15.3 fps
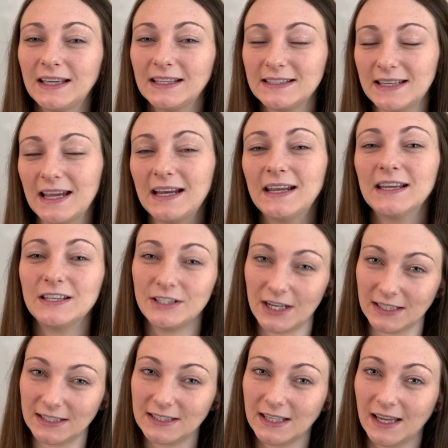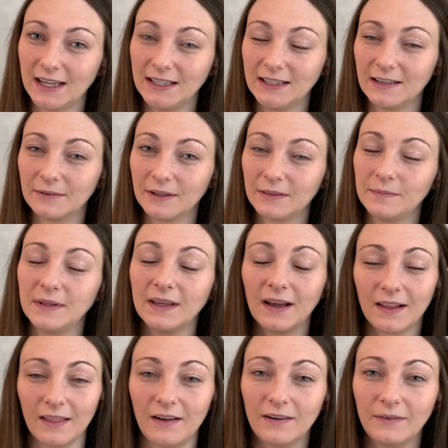Dane and Jessica in there with me,
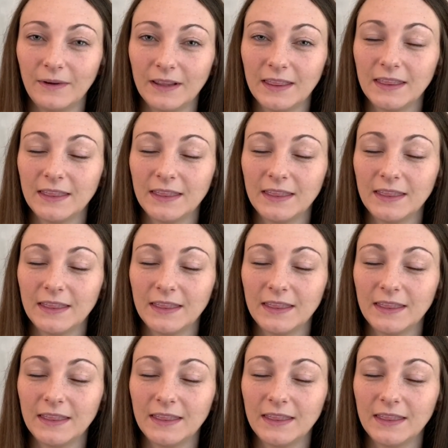along with